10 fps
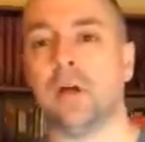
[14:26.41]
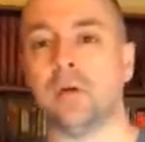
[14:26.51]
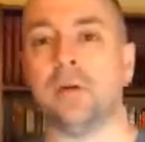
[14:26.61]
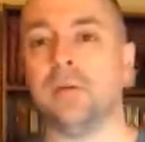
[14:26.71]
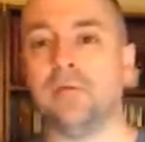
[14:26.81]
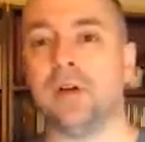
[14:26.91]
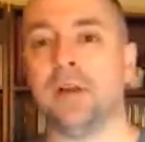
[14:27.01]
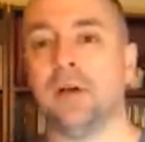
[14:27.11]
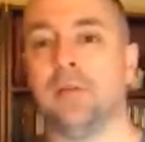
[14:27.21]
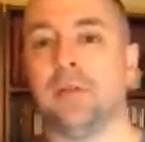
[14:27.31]
are going to
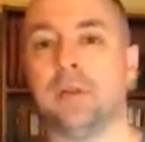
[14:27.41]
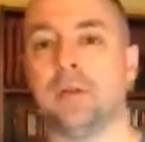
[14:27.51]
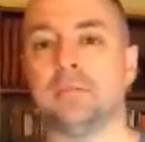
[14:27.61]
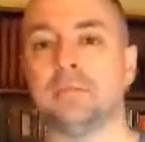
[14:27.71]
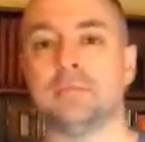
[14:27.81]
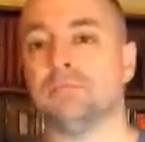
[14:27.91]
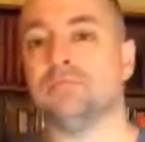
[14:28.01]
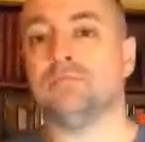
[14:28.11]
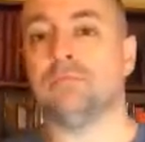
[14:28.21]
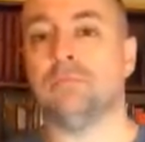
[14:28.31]
find out that
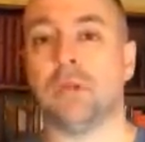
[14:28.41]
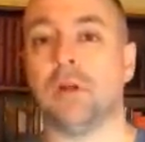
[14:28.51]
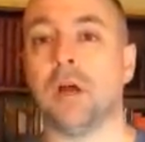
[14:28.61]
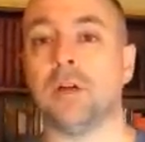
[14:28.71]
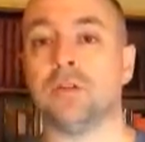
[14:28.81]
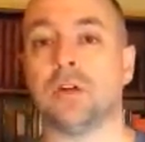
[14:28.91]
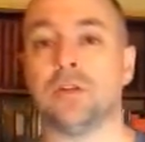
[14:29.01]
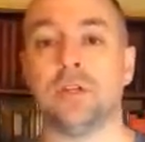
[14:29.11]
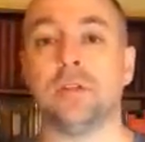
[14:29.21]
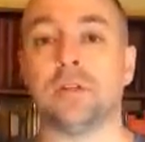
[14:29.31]
they're not in
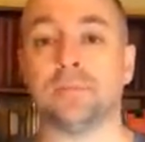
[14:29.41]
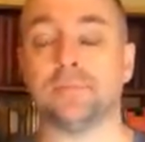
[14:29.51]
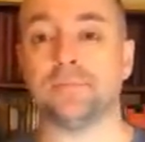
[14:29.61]
charge either.